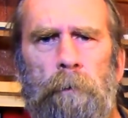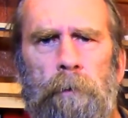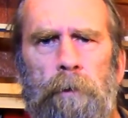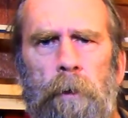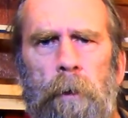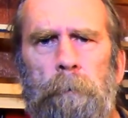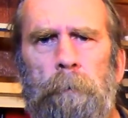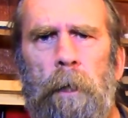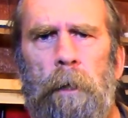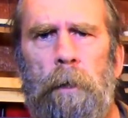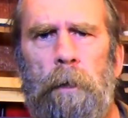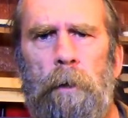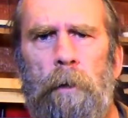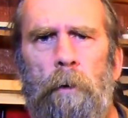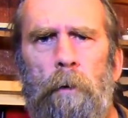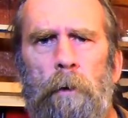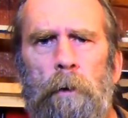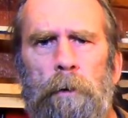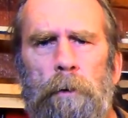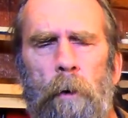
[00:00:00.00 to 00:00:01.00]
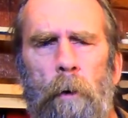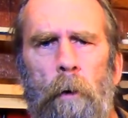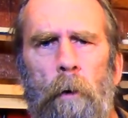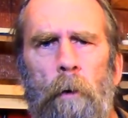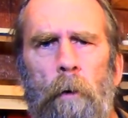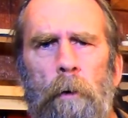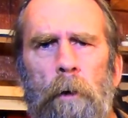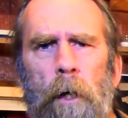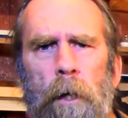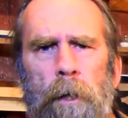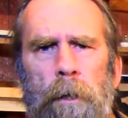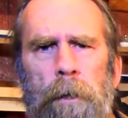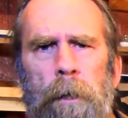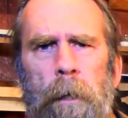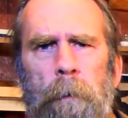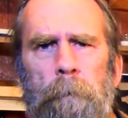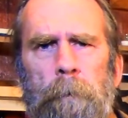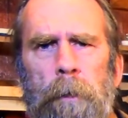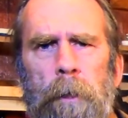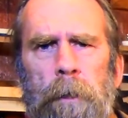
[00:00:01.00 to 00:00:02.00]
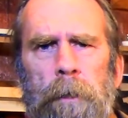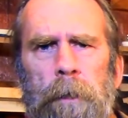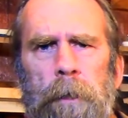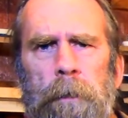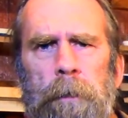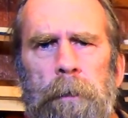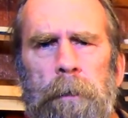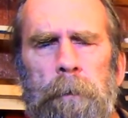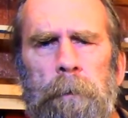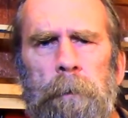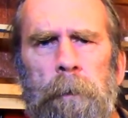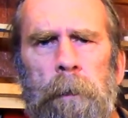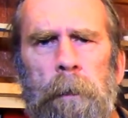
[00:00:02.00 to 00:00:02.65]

So I'm not going to go into a whole lot of depth on this,